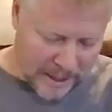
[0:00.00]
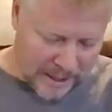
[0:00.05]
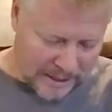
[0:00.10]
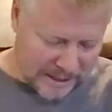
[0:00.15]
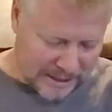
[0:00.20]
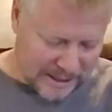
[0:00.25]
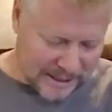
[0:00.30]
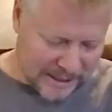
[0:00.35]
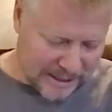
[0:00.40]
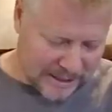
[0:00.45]
And
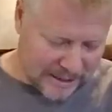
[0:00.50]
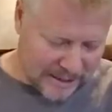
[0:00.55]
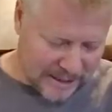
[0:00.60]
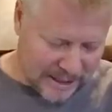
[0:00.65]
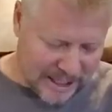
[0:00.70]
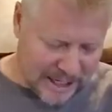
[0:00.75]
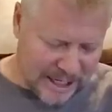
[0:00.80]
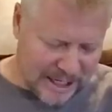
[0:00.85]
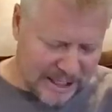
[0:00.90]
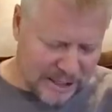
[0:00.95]
he said,
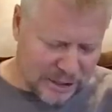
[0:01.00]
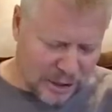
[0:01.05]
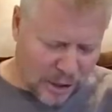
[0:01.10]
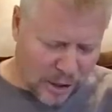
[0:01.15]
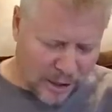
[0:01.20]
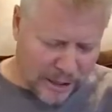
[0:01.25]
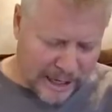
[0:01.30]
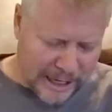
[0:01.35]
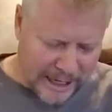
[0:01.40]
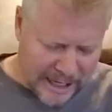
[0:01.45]
these
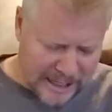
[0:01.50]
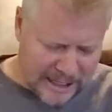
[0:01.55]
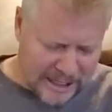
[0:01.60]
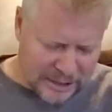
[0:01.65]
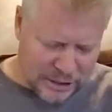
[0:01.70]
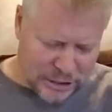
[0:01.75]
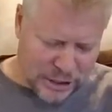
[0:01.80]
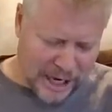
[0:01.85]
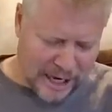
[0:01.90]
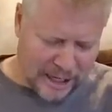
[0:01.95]
are
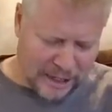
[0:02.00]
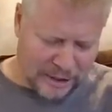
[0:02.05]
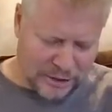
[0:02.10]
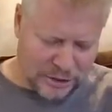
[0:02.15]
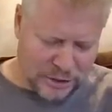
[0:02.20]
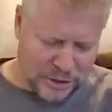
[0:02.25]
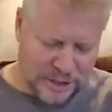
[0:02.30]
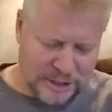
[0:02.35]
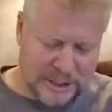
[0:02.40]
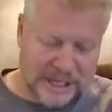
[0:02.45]
hidden
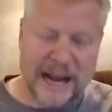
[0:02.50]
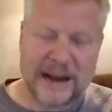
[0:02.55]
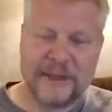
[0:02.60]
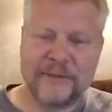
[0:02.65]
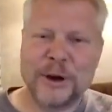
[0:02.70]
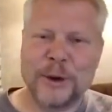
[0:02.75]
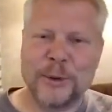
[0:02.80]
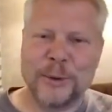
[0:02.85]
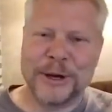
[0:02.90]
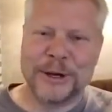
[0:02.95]
challenges
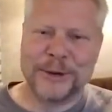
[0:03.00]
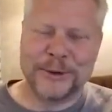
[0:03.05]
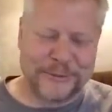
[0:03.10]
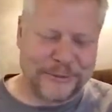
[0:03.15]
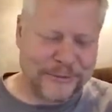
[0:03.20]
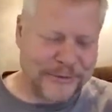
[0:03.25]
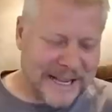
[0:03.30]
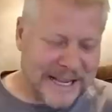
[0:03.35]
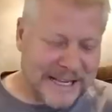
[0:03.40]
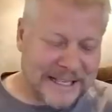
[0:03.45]
everyone will
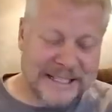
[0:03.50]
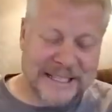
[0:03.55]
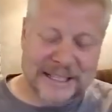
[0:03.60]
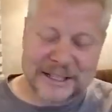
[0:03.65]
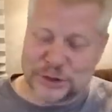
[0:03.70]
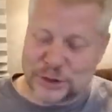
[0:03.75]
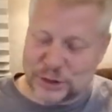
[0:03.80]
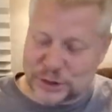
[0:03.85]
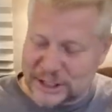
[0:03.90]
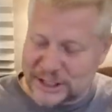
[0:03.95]
face
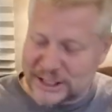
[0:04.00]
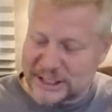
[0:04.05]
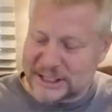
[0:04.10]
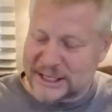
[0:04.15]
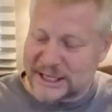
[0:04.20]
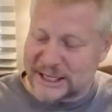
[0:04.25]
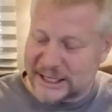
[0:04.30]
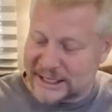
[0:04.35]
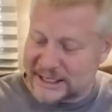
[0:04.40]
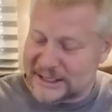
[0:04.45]
in shit
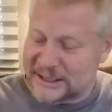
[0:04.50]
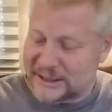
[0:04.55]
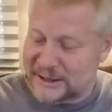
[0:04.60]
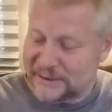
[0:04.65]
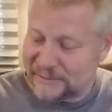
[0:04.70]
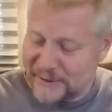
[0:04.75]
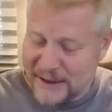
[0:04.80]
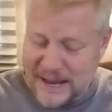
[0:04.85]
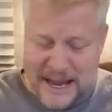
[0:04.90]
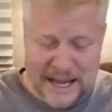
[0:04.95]
hits the
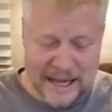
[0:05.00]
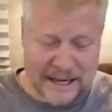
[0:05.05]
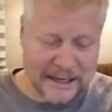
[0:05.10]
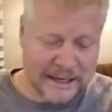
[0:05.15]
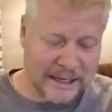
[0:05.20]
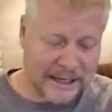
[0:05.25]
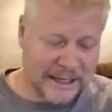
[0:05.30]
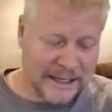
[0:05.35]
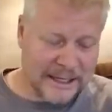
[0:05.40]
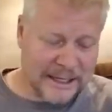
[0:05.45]
fan.
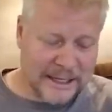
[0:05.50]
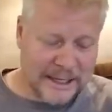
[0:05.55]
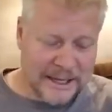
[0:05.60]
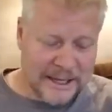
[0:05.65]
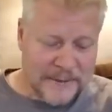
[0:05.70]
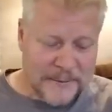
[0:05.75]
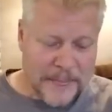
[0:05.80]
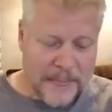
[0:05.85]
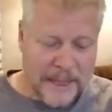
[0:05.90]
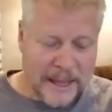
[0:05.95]

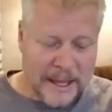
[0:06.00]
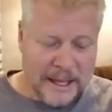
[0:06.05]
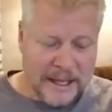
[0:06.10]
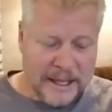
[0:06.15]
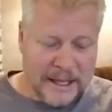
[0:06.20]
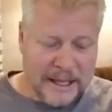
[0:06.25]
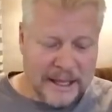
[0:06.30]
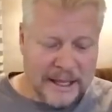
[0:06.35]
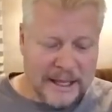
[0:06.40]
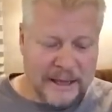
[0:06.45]

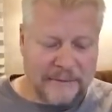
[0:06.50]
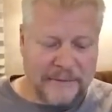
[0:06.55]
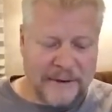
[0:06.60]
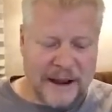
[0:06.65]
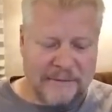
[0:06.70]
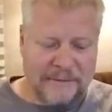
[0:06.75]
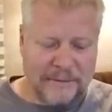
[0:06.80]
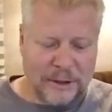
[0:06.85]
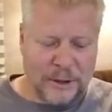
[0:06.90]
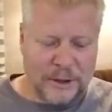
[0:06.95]
If
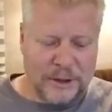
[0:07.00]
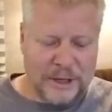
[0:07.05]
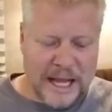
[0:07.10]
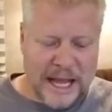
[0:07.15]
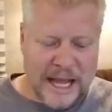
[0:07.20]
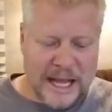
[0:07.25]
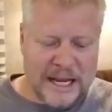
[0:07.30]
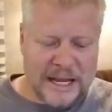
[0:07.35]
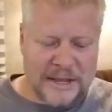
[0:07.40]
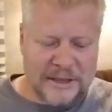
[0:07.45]
I've learned
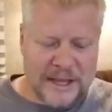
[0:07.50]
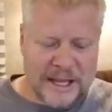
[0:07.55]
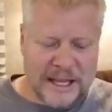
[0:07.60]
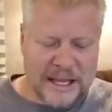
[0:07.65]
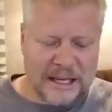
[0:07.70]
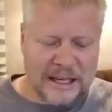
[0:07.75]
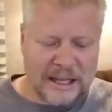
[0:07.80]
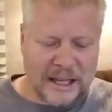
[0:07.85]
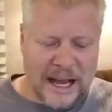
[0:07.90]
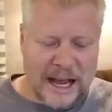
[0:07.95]
anything
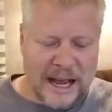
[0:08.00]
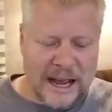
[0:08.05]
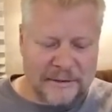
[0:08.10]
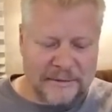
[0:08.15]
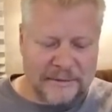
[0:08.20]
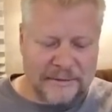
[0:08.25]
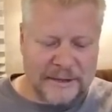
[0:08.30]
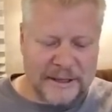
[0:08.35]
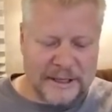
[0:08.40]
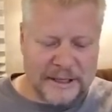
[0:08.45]
in
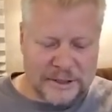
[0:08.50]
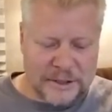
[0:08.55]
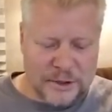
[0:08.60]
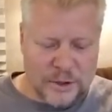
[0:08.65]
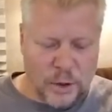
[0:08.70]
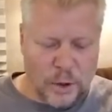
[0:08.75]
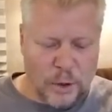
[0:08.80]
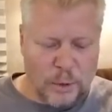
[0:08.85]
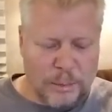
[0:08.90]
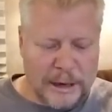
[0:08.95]
life is
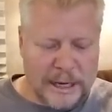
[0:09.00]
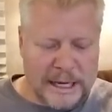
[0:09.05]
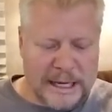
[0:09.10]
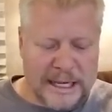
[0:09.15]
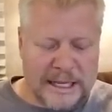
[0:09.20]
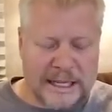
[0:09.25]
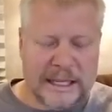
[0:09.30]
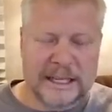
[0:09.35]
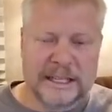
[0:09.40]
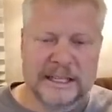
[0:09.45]

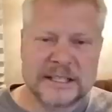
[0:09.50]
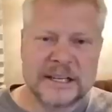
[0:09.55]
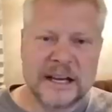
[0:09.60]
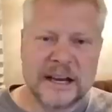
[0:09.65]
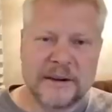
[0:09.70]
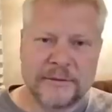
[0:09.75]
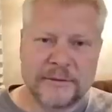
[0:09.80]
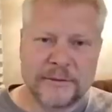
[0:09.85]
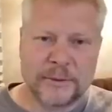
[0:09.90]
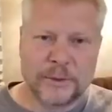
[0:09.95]
nobody gets
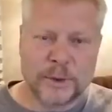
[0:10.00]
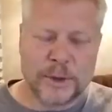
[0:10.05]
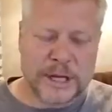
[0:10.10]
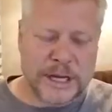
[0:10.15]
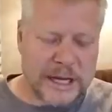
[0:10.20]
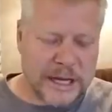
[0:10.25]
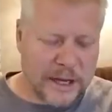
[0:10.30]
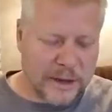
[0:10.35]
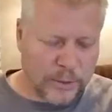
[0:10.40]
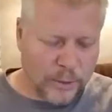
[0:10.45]
a
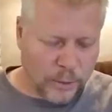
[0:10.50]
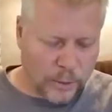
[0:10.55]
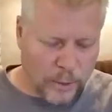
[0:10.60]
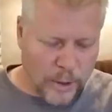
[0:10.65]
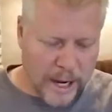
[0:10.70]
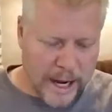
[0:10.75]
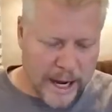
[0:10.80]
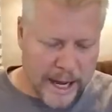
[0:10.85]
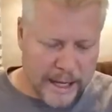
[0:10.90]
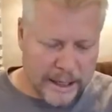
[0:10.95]
free
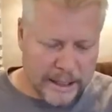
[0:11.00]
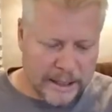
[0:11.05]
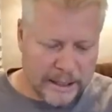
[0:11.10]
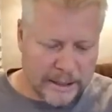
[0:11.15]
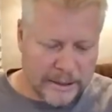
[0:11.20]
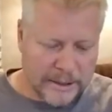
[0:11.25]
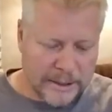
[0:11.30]
ride.